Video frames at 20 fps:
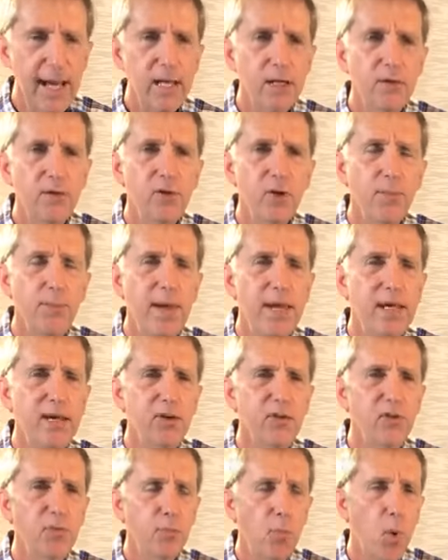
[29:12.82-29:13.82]
and to
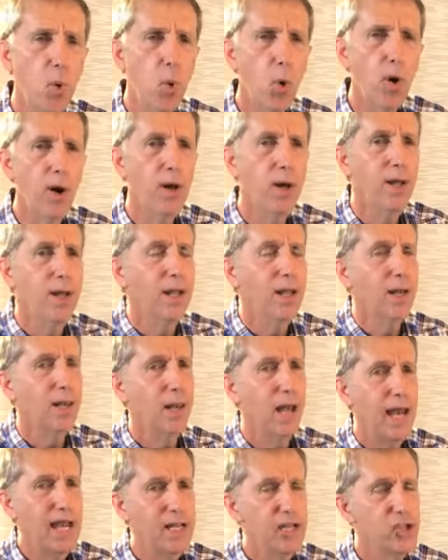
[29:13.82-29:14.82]
make us more
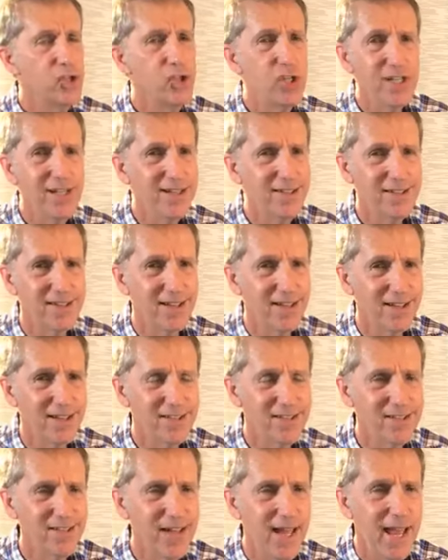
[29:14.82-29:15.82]
like
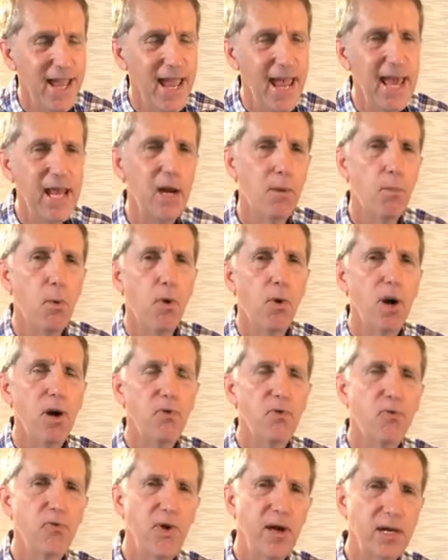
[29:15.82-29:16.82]
Jesus and a more
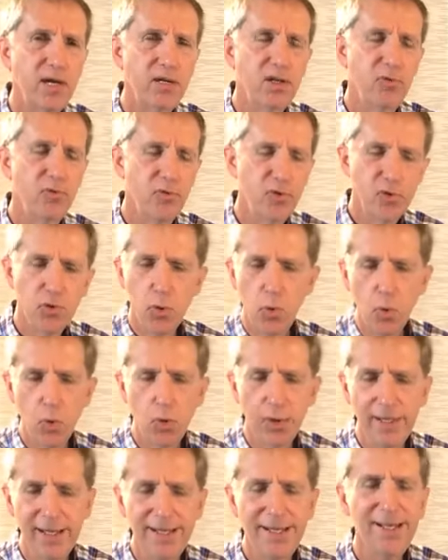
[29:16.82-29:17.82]
effective
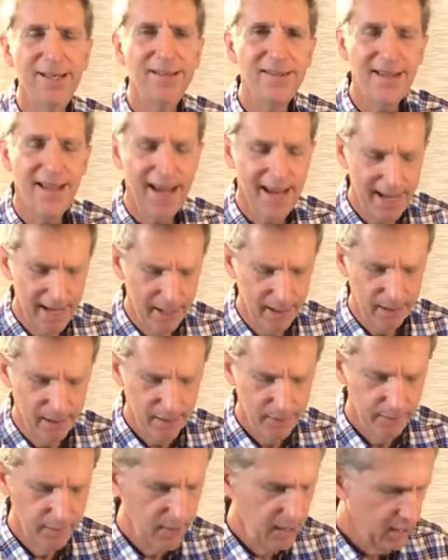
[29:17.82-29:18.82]
tool in his
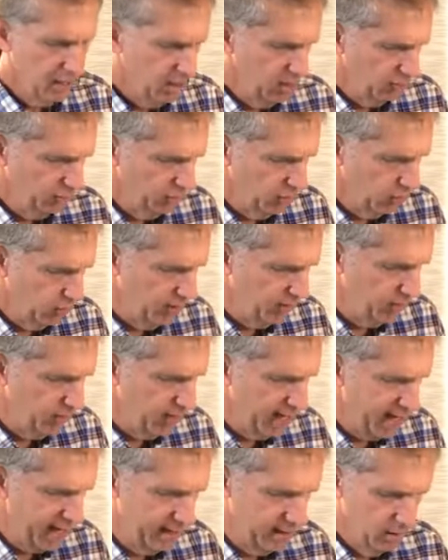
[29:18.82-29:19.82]
hand. So
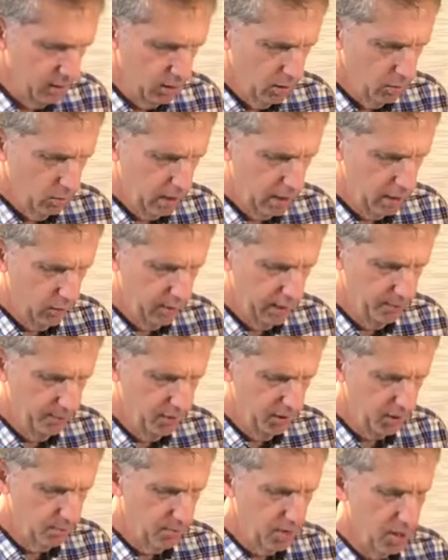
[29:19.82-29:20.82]
with that, why don't we
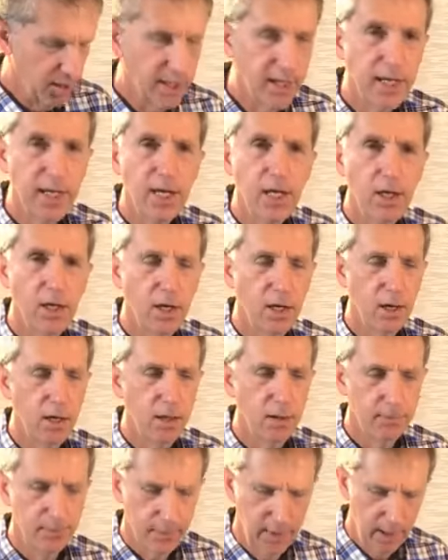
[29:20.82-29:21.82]
bookmark it
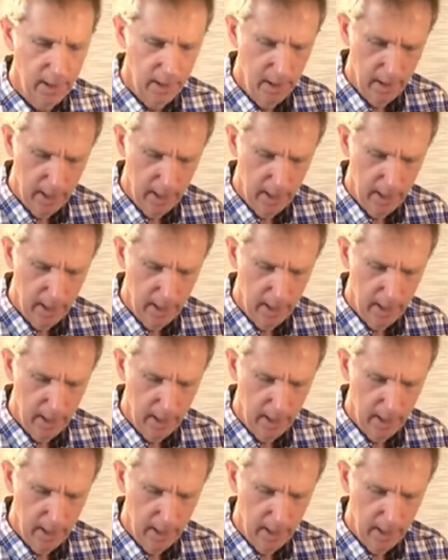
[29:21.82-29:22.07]
here,